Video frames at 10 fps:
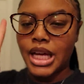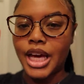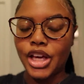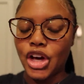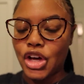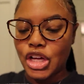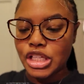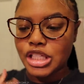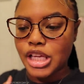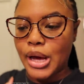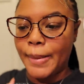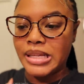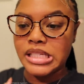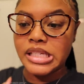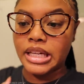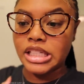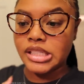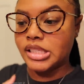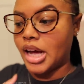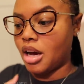Hey y'all. So I'm about to take a
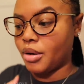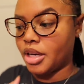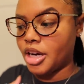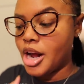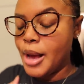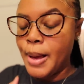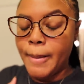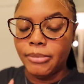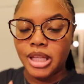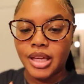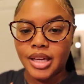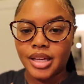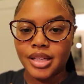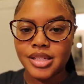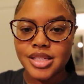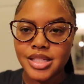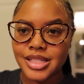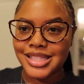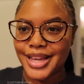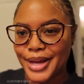shower because
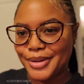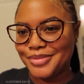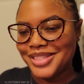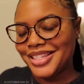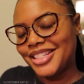it's time to